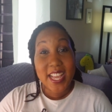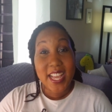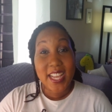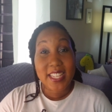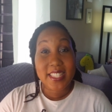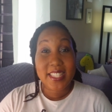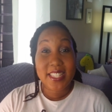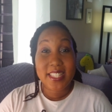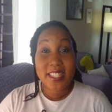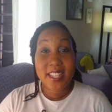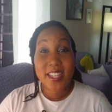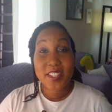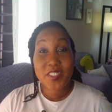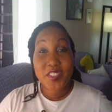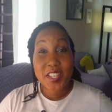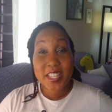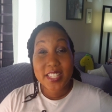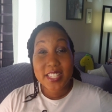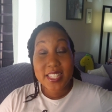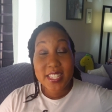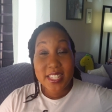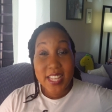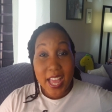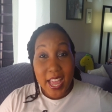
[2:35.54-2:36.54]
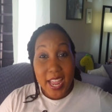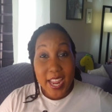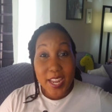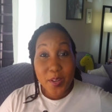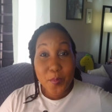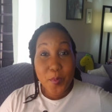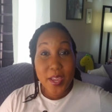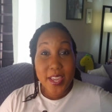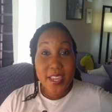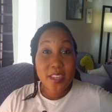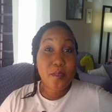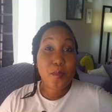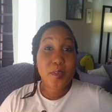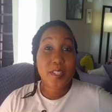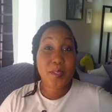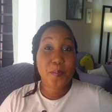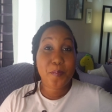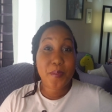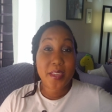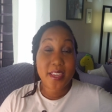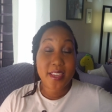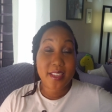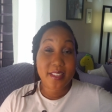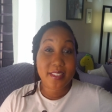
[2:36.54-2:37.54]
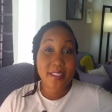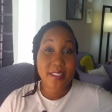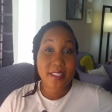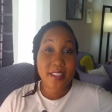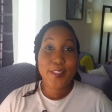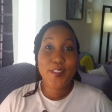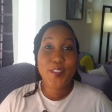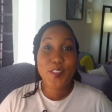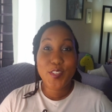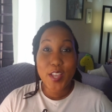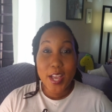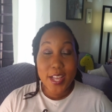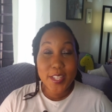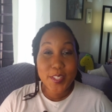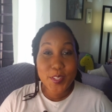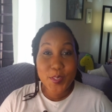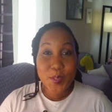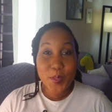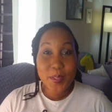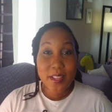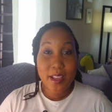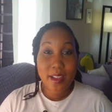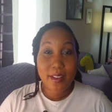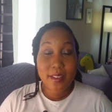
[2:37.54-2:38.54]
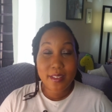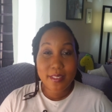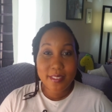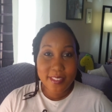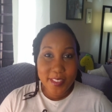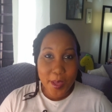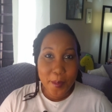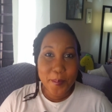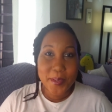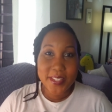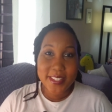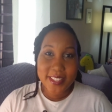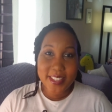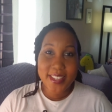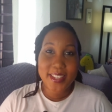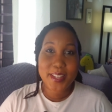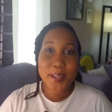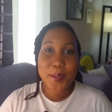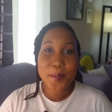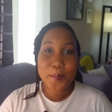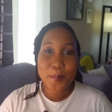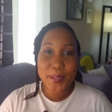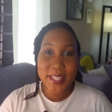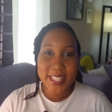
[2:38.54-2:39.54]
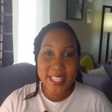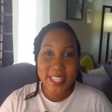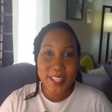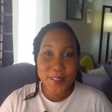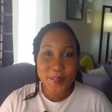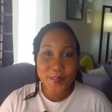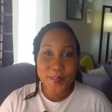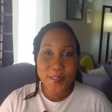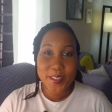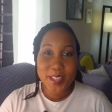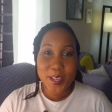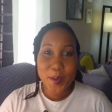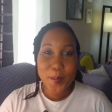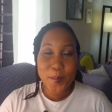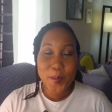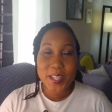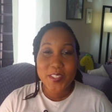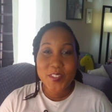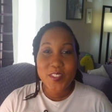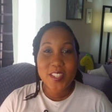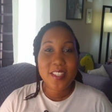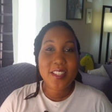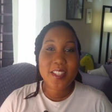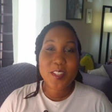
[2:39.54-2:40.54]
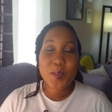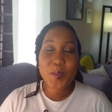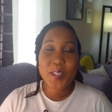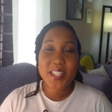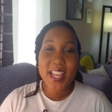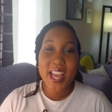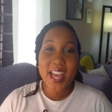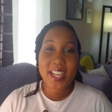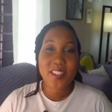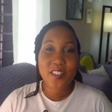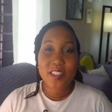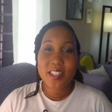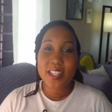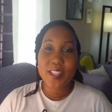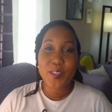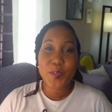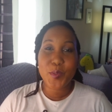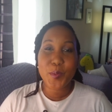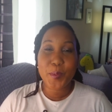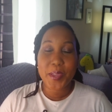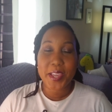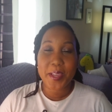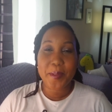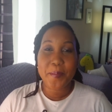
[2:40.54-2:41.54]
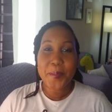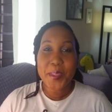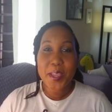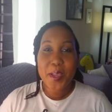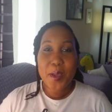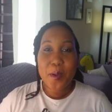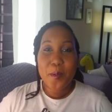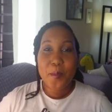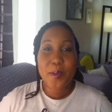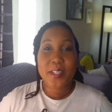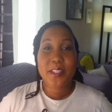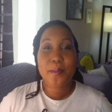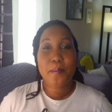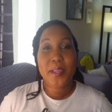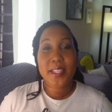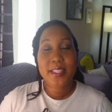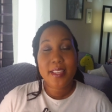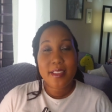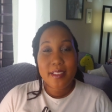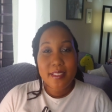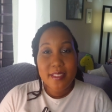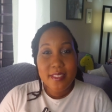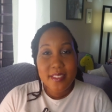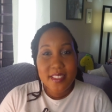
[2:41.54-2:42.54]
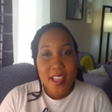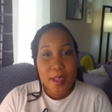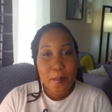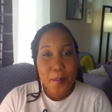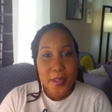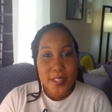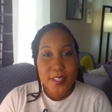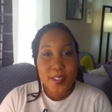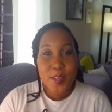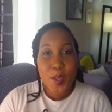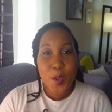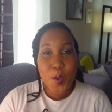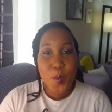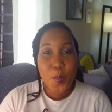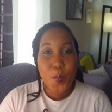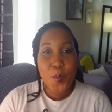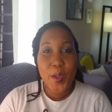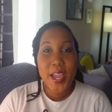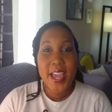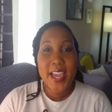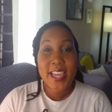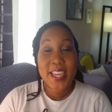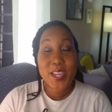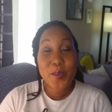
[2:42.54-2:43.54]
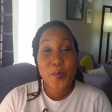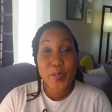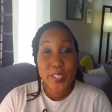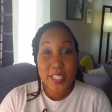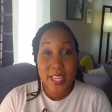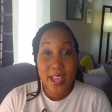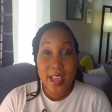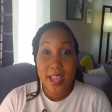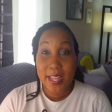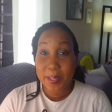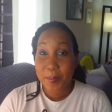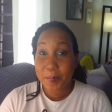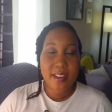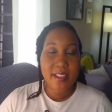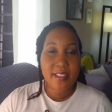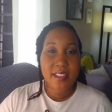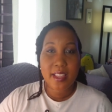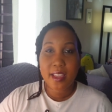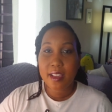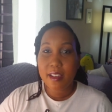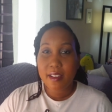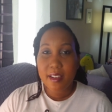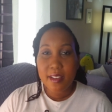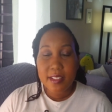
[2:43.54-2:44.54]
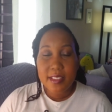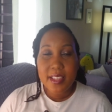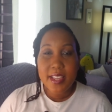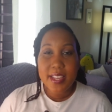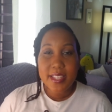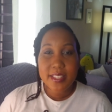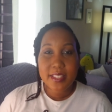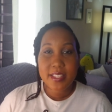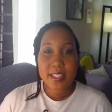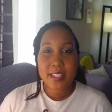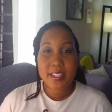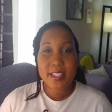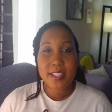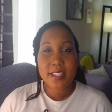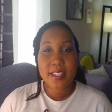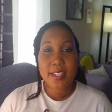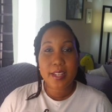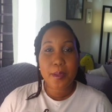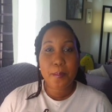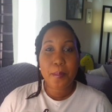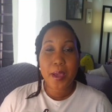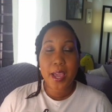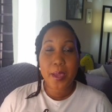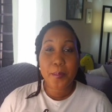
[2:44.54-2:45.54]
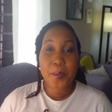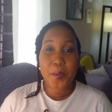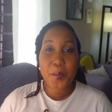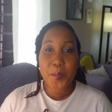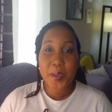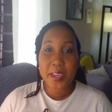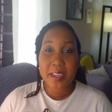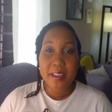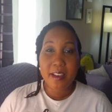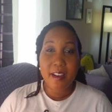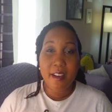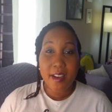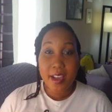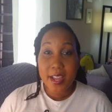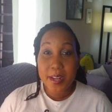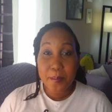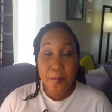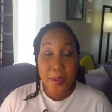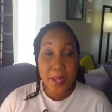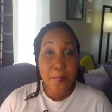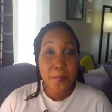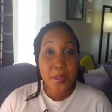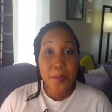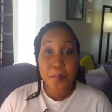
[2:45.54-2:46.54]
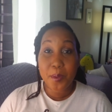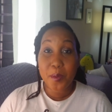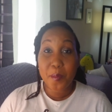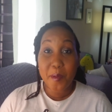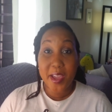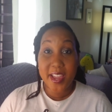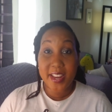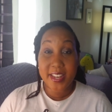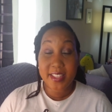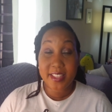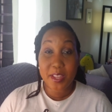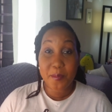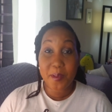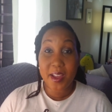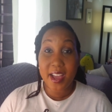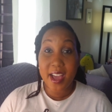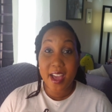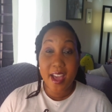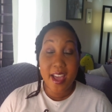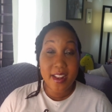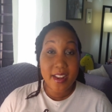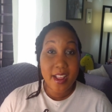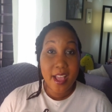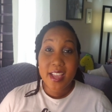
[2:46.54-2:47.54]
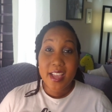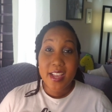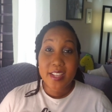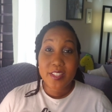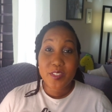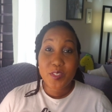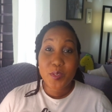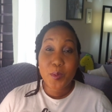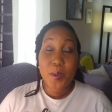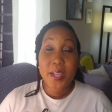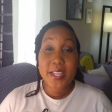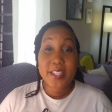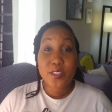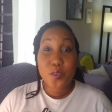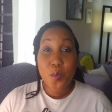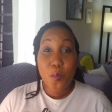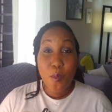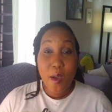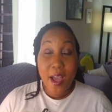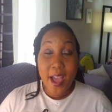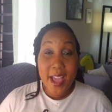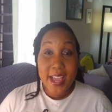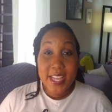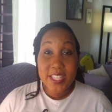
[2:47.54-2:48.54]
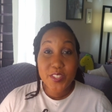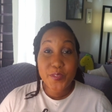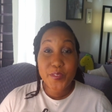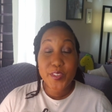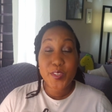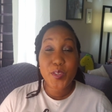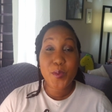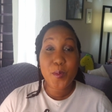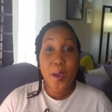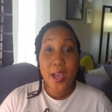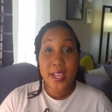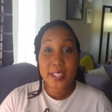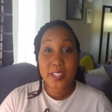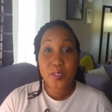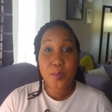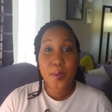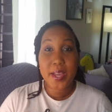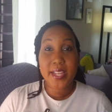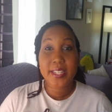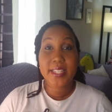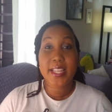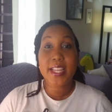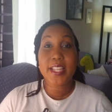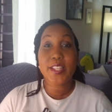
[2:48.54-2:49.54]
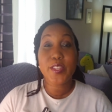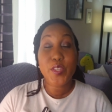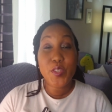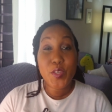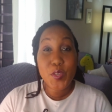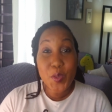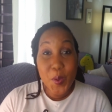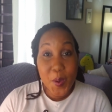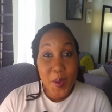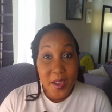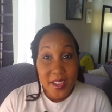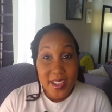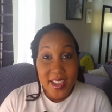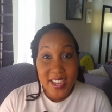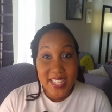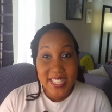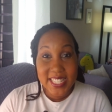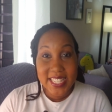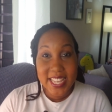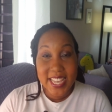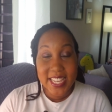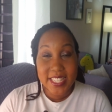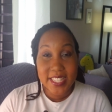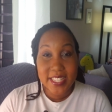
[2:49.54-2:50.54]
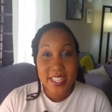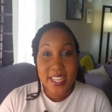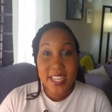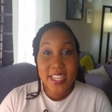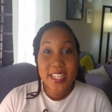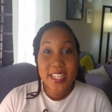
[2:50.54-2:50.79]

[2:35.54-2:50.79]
and to touch his side where he was pierced, just so that Thomas could believe. What Jesus was actually doing was meeting Thomas where he was at. And there are other instances in the Bible where God met people where they were at. And so it's wise for you as well in your content